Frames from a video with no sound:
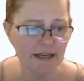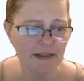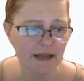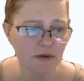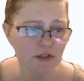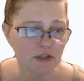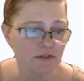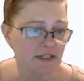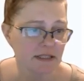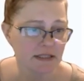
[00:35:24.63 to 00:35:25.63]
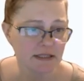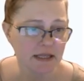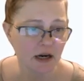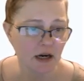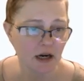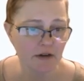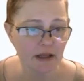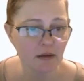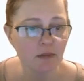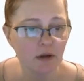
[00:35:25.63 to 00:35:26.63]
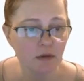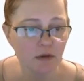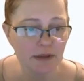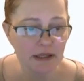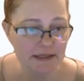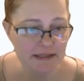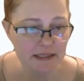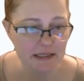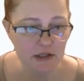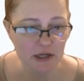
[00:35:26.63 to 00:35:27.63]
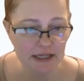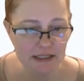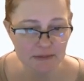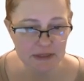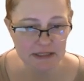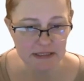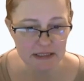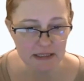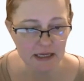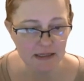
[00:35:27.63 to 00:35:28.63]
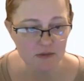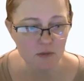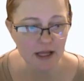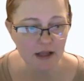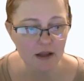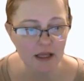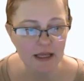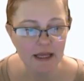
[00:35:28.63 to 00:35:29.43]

Any language services that are available will be listed in your SBC as well.